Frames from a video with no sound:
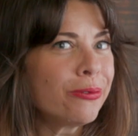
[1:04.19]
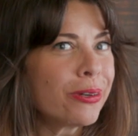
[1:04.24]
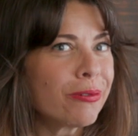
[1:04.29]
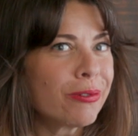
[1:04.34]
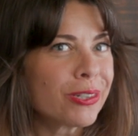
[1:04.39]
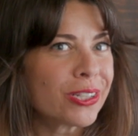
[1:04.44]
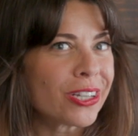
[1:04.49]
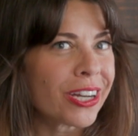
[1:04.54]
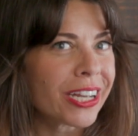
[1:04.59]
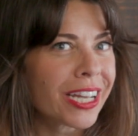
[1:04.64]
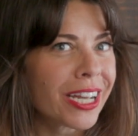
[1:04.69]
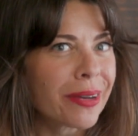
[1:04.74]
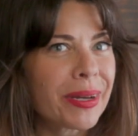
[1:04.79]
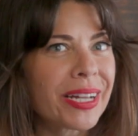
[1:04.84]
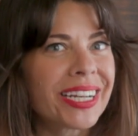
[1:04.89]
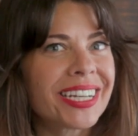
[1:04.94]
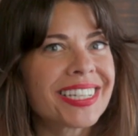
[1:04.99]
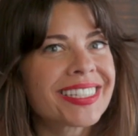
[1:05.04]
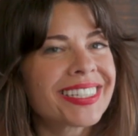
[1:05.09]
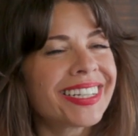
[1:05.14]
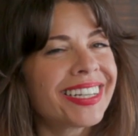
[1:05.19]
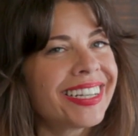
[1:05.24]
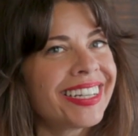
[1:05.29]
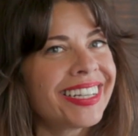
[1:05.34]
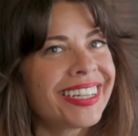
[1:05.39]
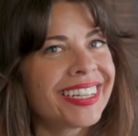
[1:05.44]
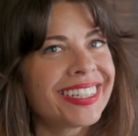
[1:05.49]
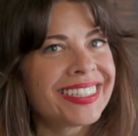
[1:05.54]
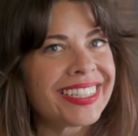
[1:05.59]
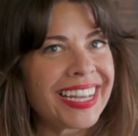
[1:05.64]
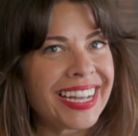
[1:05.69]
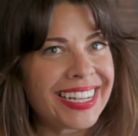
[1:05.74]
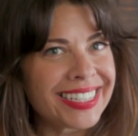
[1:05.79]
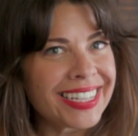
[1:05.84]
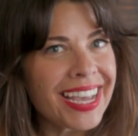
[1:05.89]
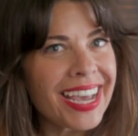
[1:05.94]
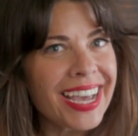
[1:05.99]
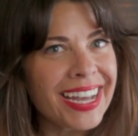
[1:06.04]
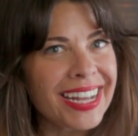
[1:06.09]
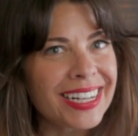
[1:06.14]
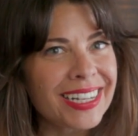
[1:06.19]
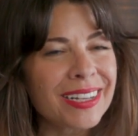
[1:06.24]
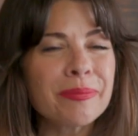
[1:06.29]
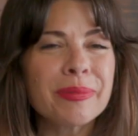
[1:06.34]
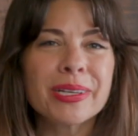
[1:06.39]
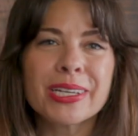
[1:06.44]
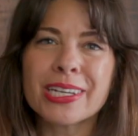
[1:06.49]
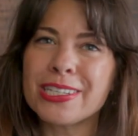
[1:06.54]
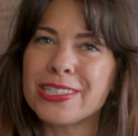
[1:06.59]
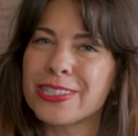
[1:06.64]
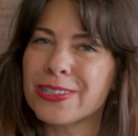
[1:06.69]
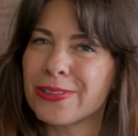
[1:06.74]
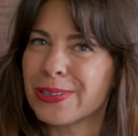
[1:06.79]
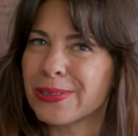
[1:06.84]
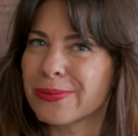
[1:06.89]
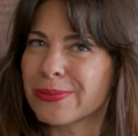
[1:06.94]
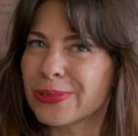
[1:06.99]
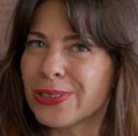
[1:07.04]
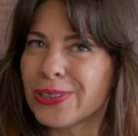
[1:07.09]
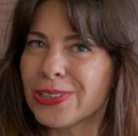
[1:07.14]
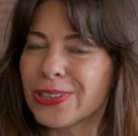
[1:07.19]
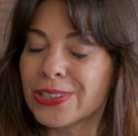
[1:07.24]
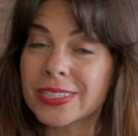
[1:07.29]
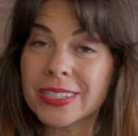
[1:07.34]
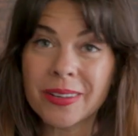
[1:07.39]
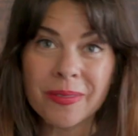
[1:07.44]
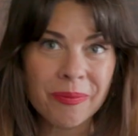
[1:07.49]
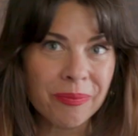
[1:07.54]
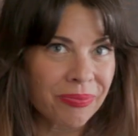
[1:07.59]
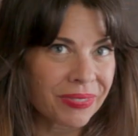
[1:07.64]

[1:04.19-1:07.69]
we were talking about acidity in day 10 because you're enrolled,